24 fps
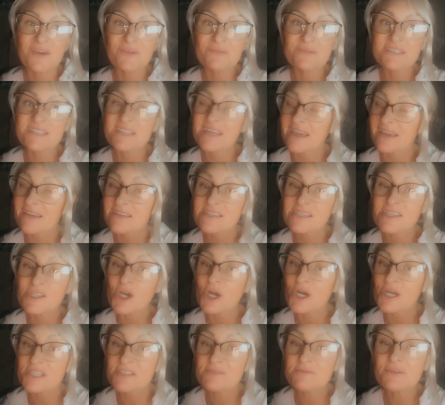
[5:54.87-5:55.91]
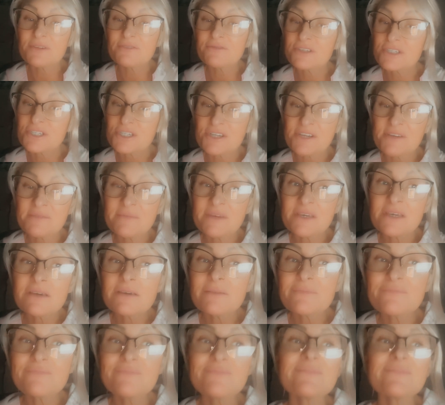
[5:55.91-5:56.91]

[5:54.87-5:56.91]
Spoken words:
was taken to the hospital for treatment,